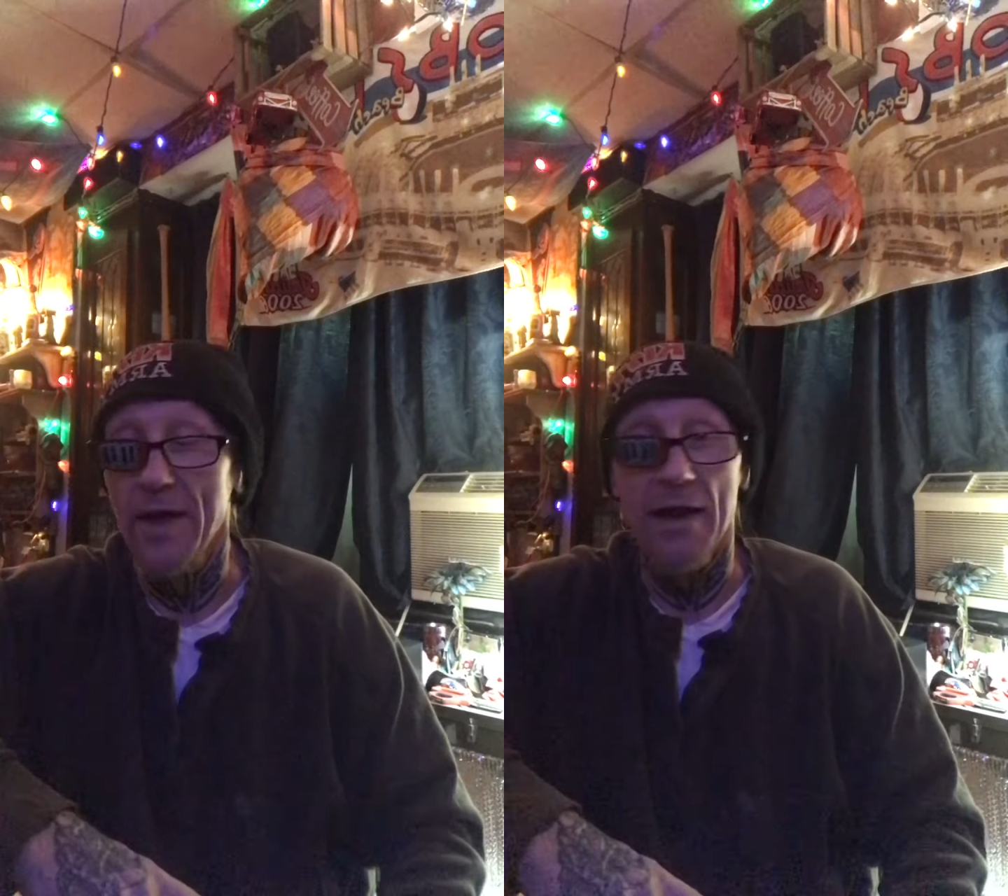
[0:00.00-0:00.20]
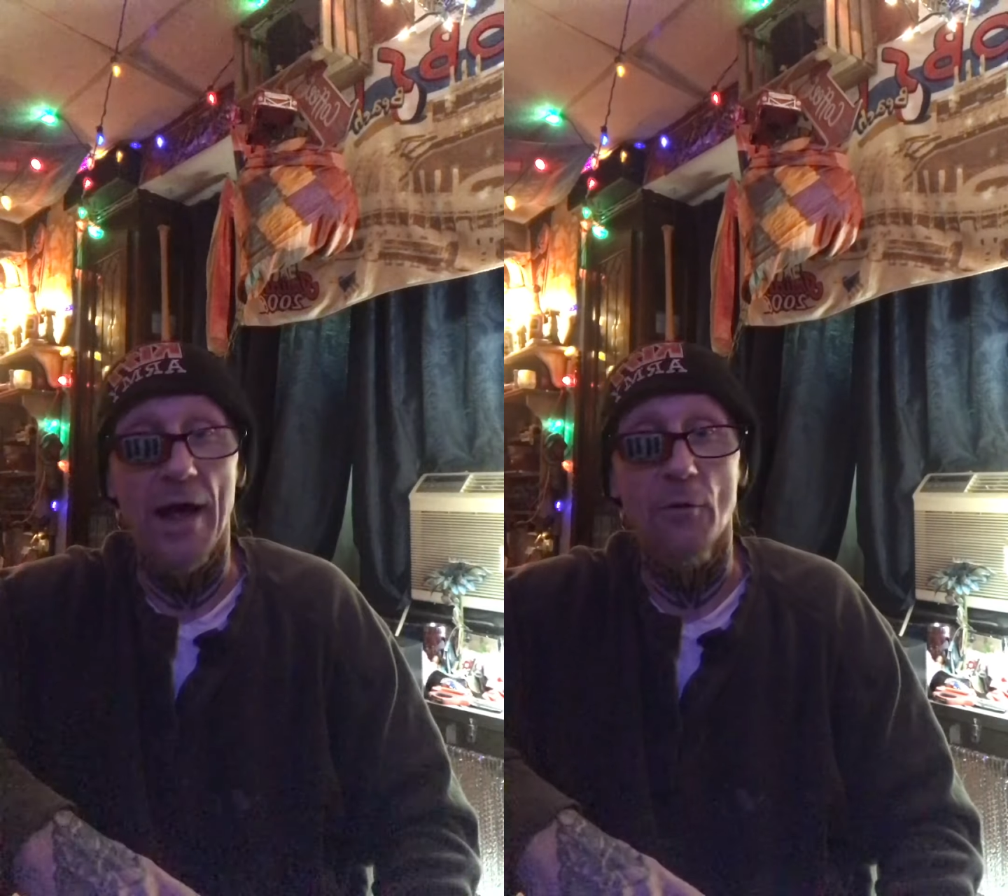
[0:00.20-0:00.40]

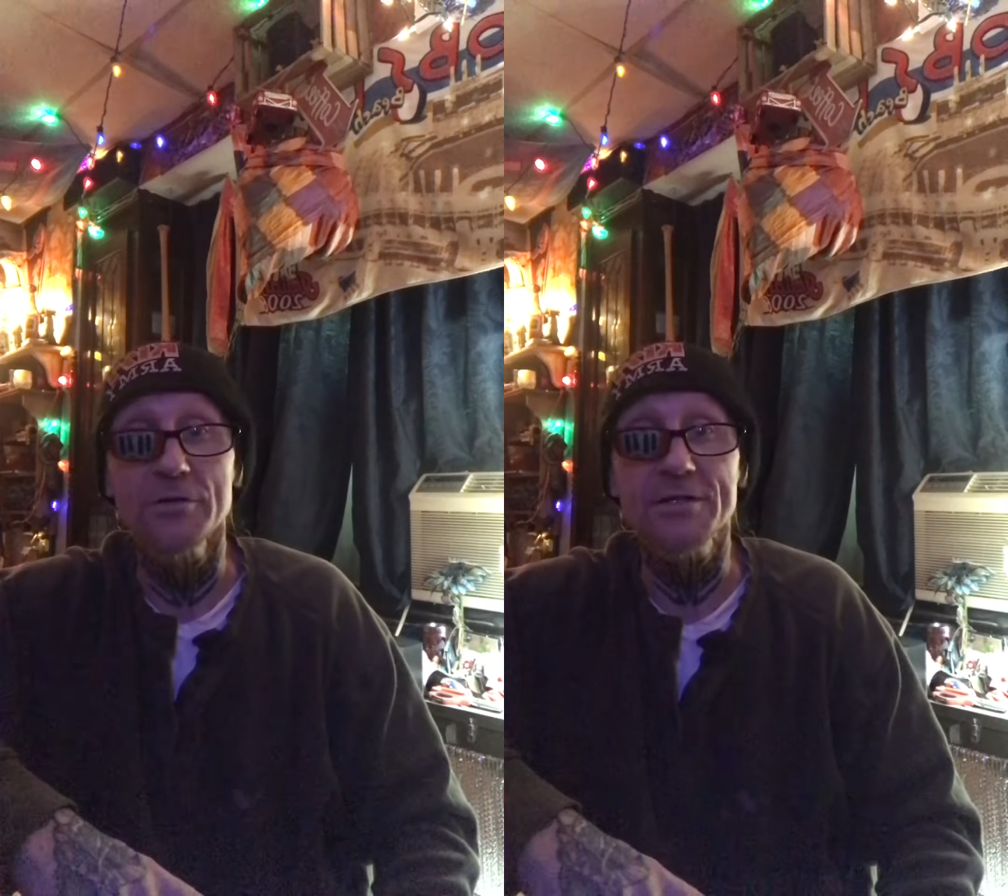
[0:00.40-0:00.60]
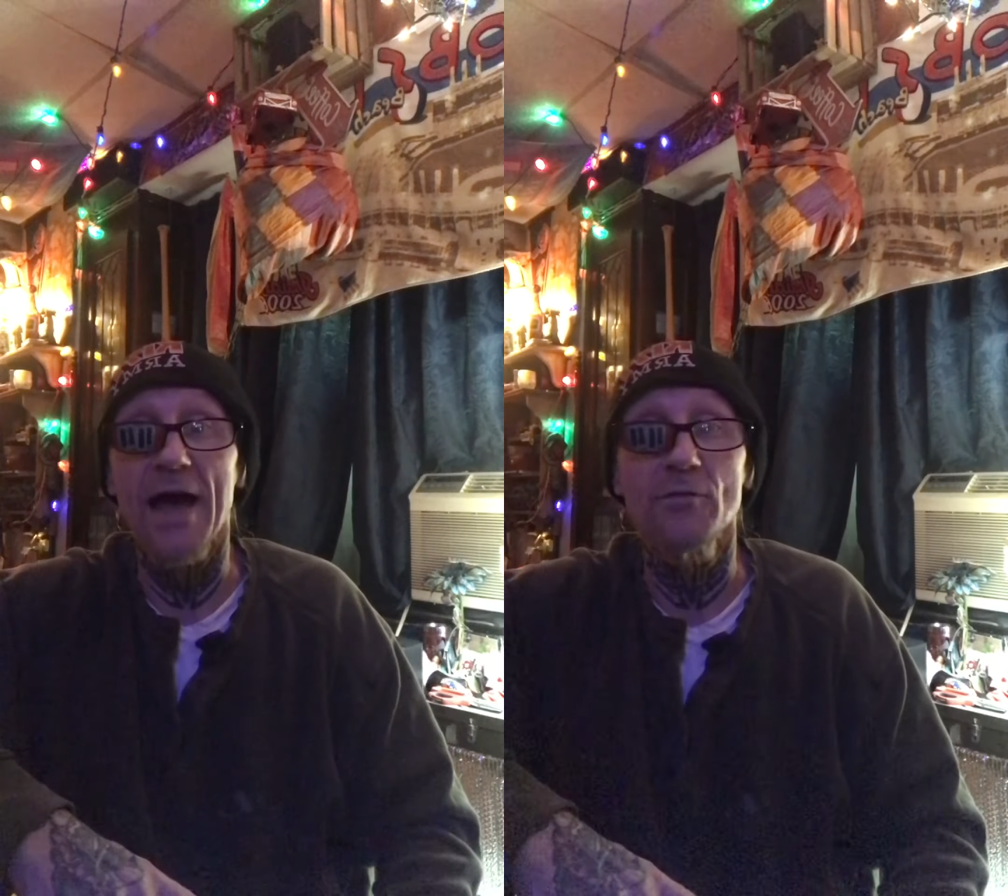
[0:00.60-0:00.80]
Okay, and I
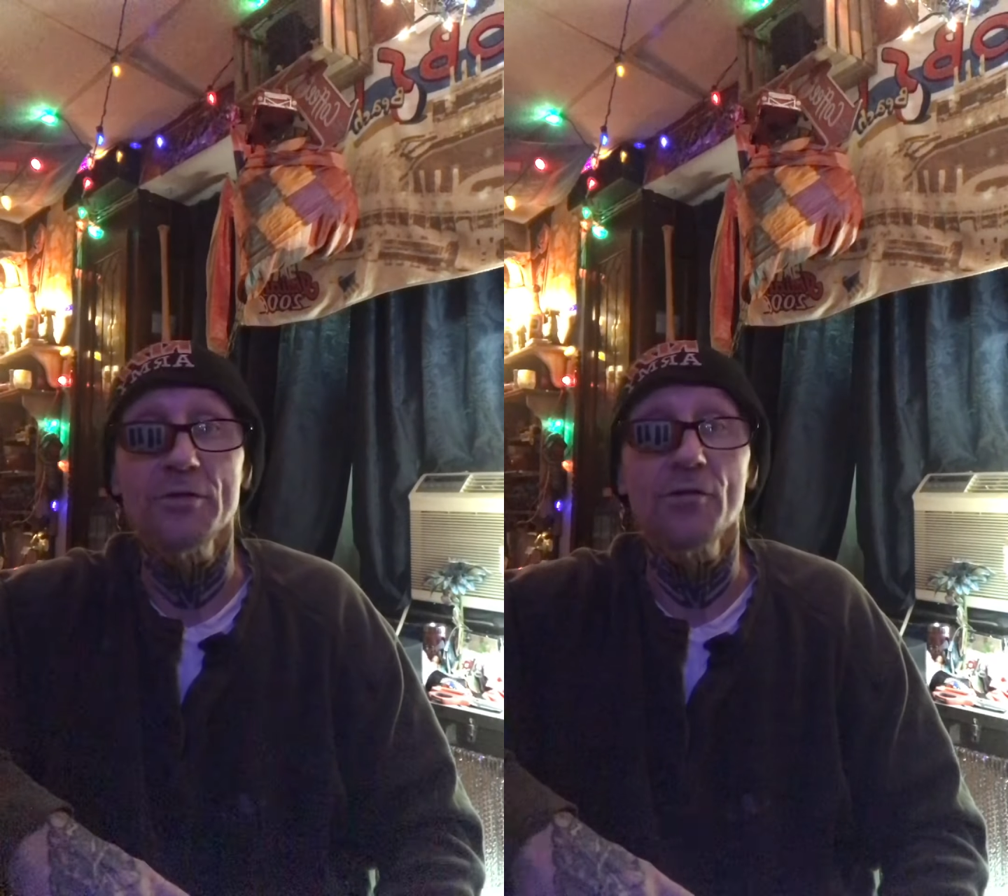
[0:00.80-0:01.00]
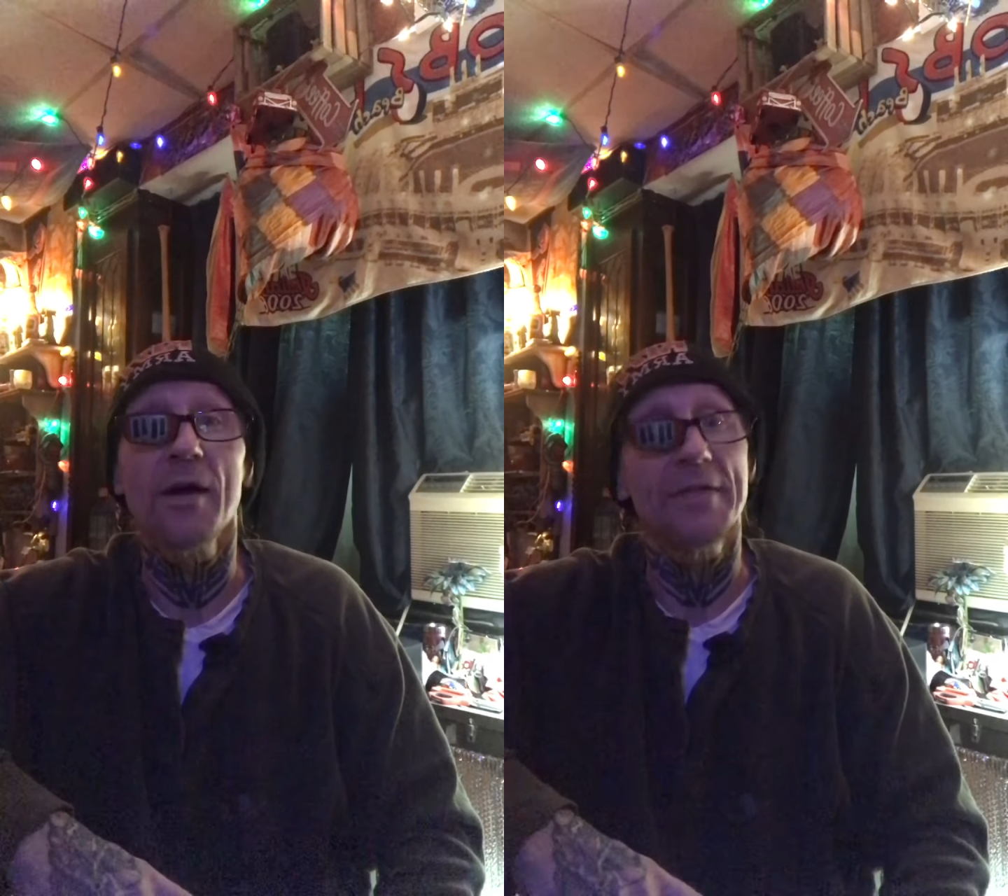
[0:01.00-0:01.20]
will side
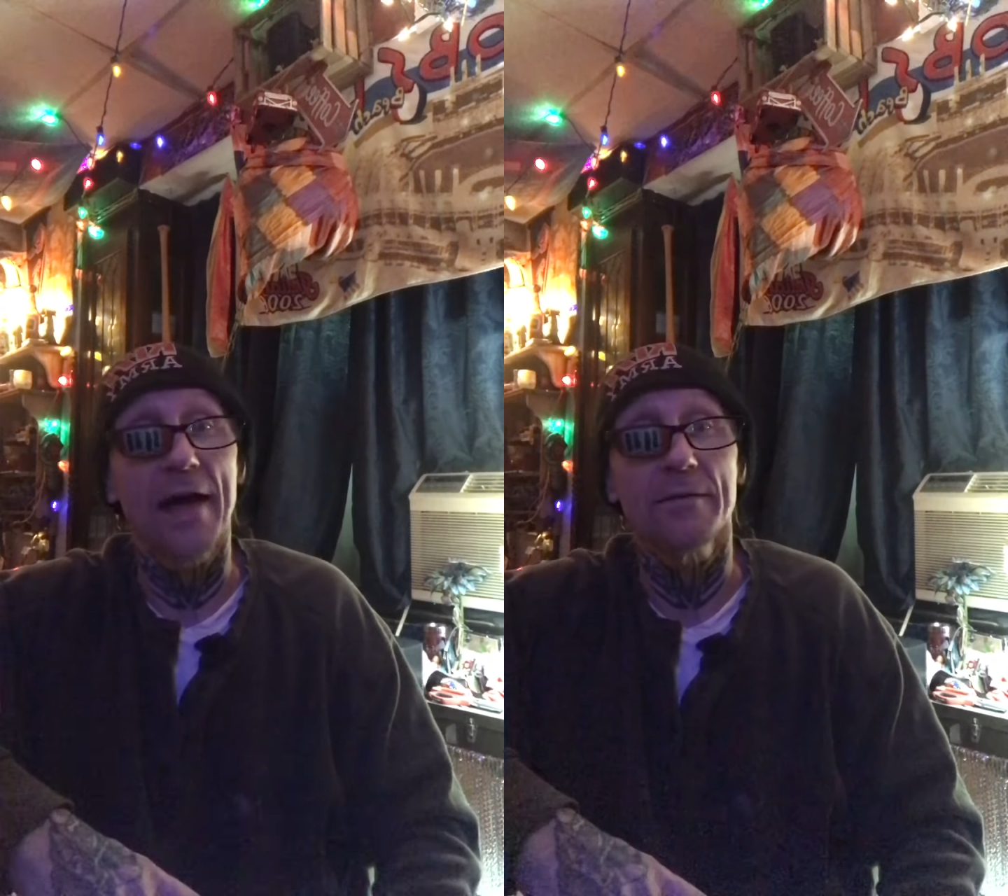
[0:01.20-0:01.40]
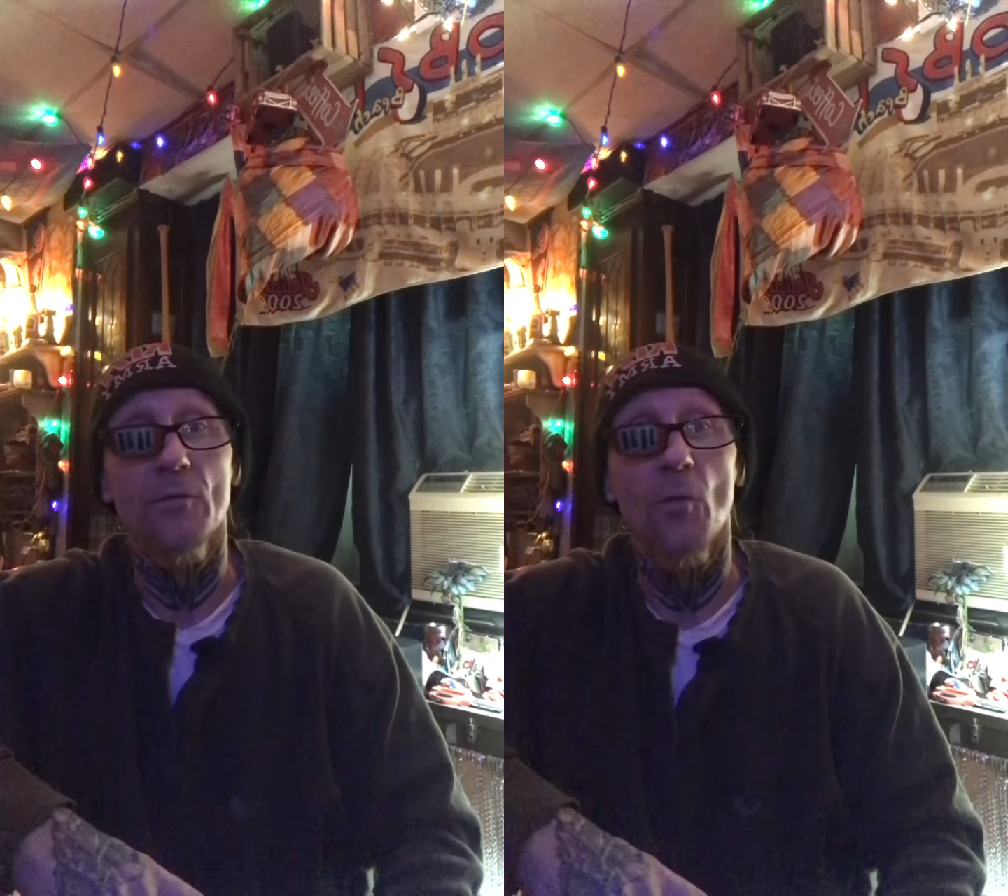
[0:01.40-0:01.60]
with her on
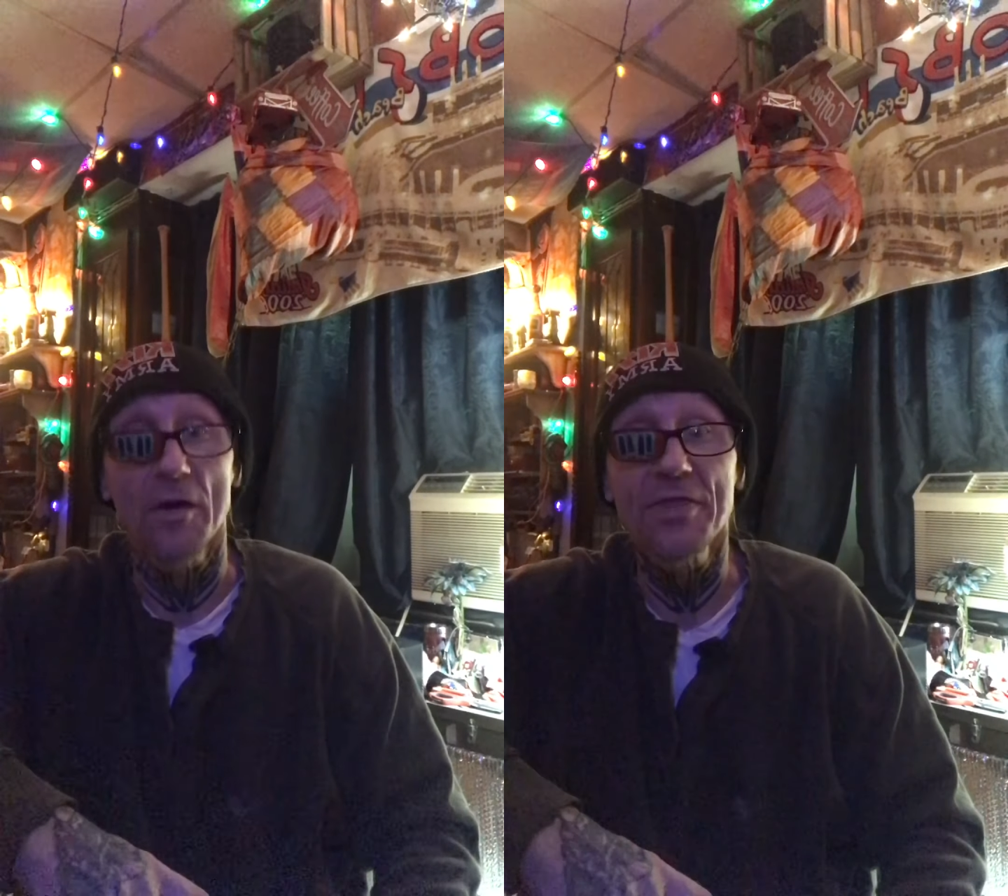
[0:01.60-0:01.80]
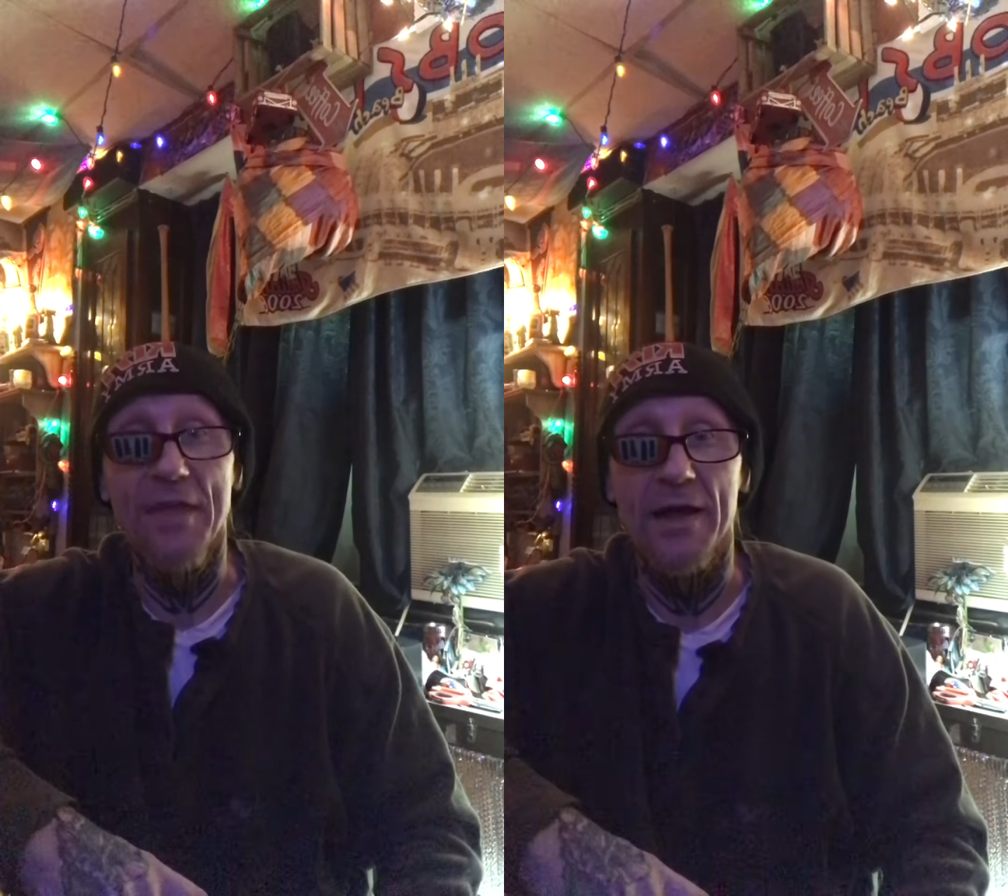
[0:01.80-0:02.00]
that
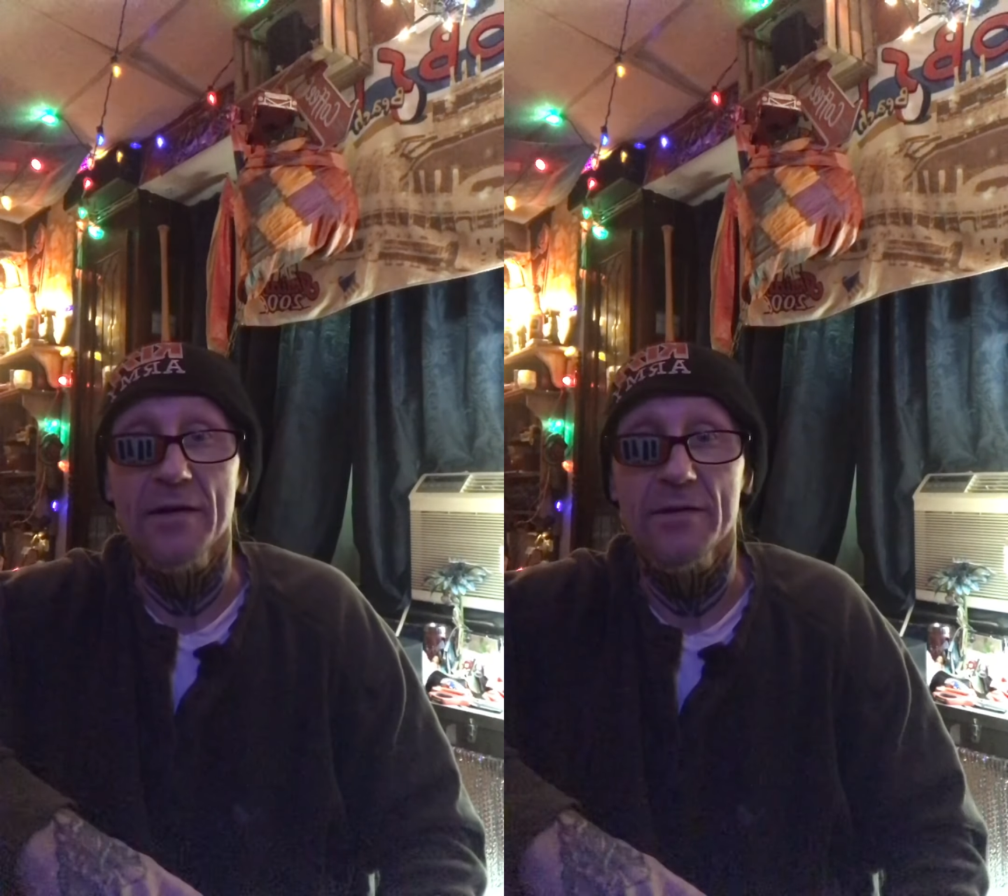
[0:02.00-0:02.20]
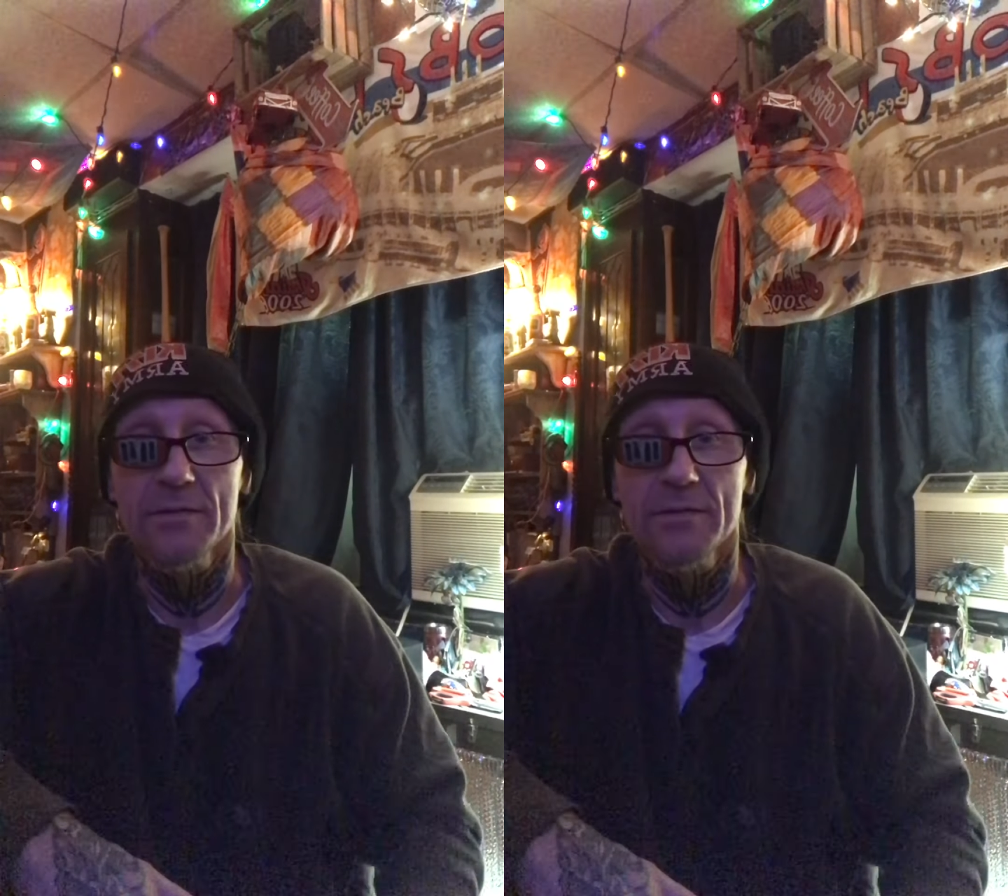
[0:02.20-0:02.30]
one thing.